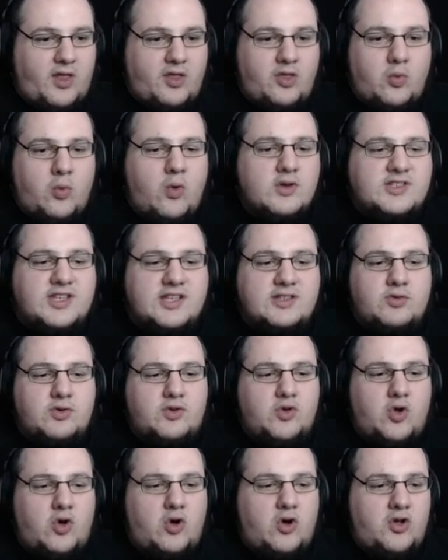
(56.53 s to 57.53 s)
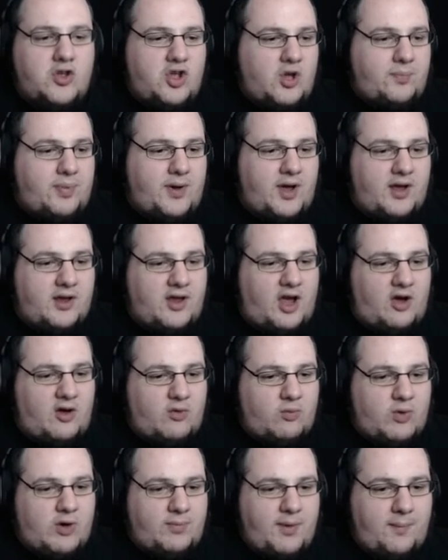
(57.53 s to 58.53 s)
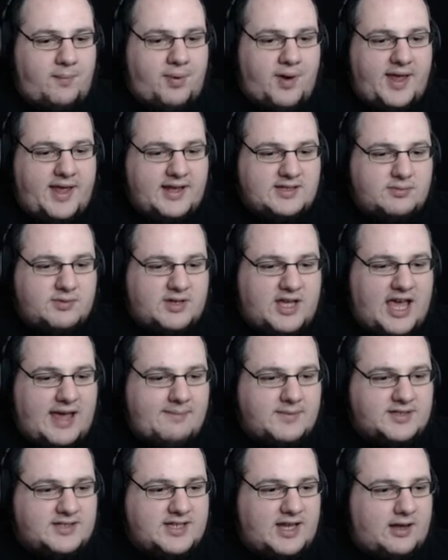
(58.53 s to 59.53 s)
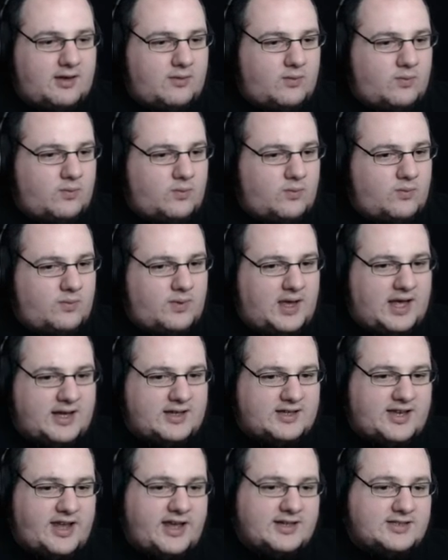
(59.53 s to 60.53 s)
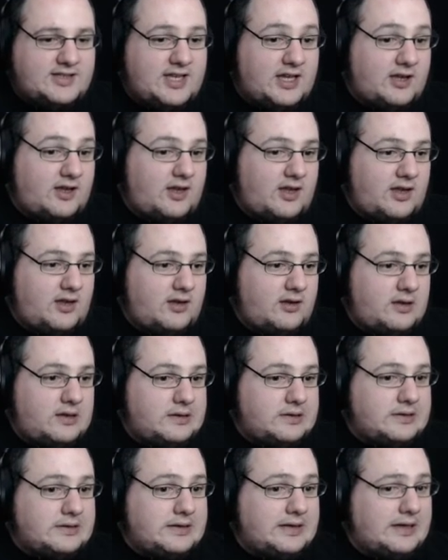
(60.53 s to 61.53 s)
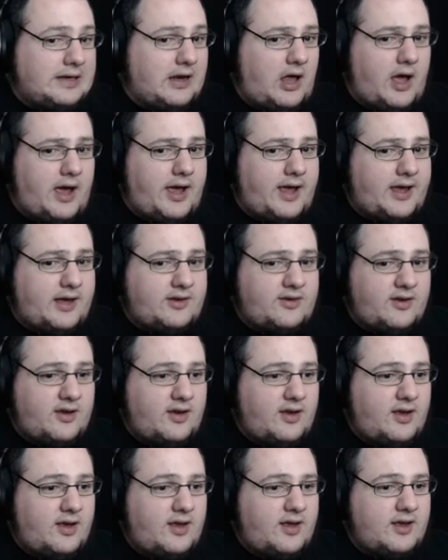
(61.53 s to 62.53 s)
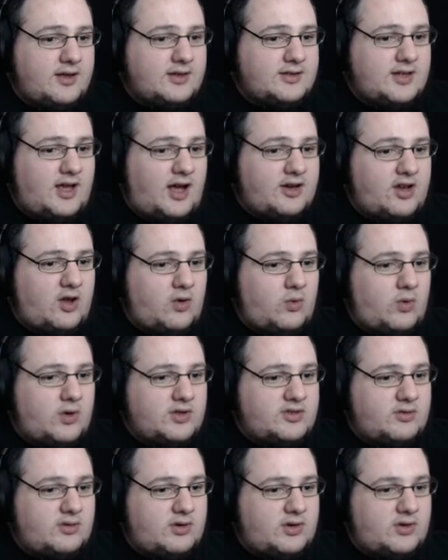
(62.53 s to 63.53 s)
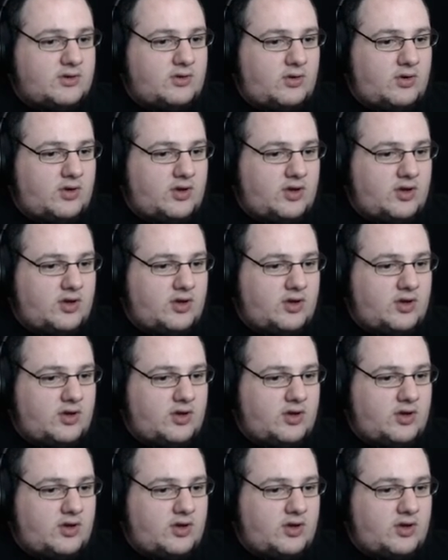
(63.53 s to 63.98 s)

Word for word: The wall said to ignore you, but you know we've been playing some games that had text that lied. So I don't want to ignore